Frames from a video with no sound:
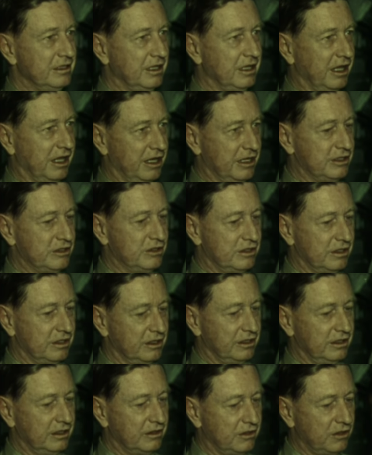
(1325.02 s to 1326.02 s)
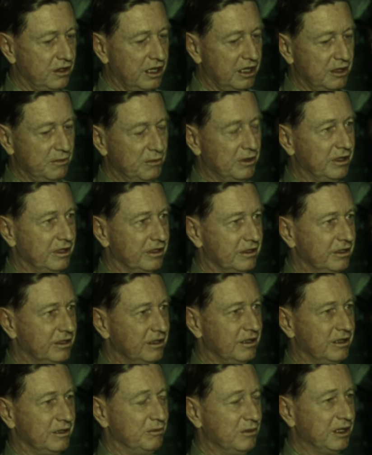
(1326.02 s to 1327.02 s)
and it's the credibility
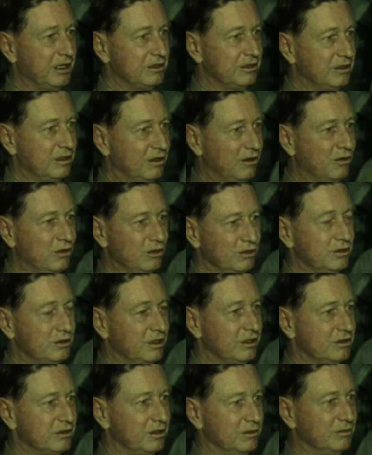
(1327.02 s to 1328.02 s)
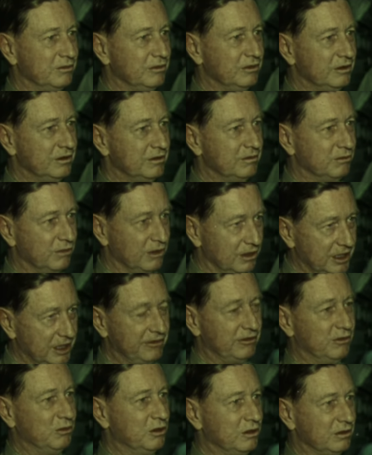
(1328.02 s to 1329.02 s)
that makes the whole system
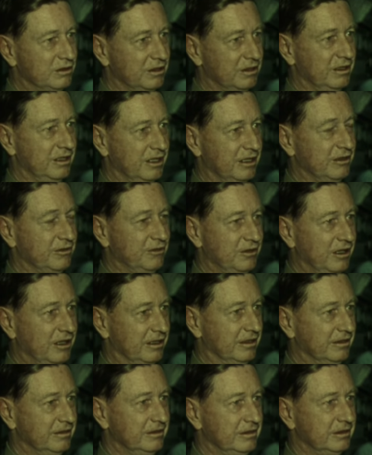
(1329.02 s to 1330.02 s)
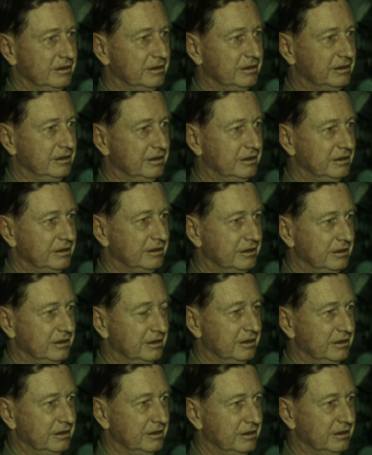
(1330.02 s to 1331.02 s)
believable to the other fellow. That, in
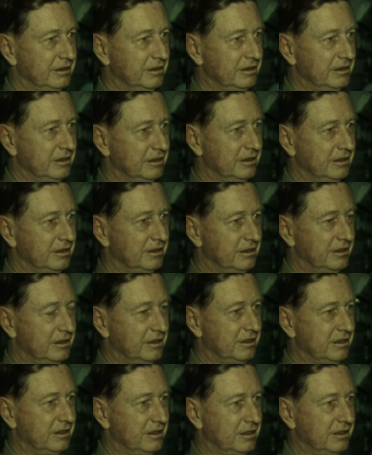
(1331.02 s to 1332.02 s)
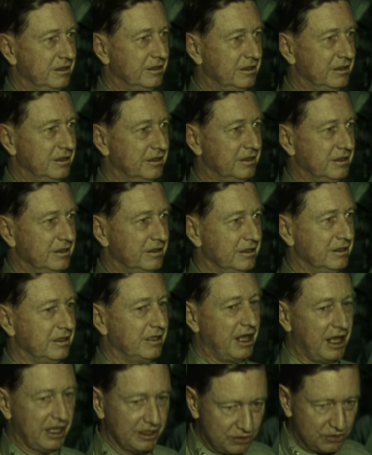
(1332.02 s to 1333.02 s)
essence, becomes what deterrence is. Then,
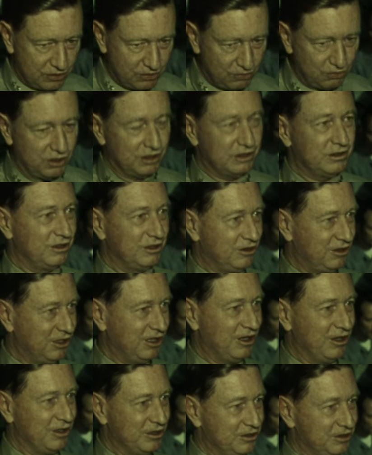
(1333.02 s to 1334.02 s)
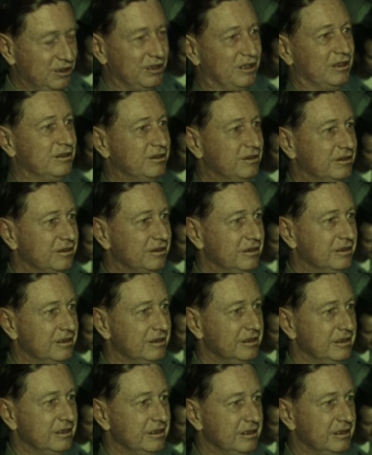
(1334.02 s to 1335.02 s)
That's what deterrence is.
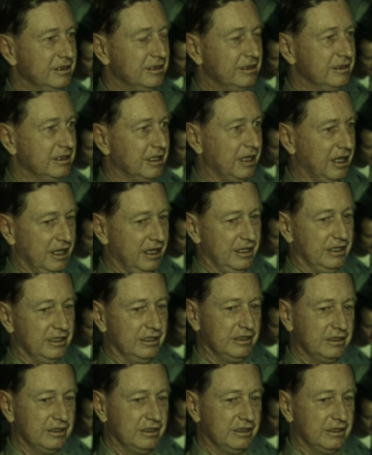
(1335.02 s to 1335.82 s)
And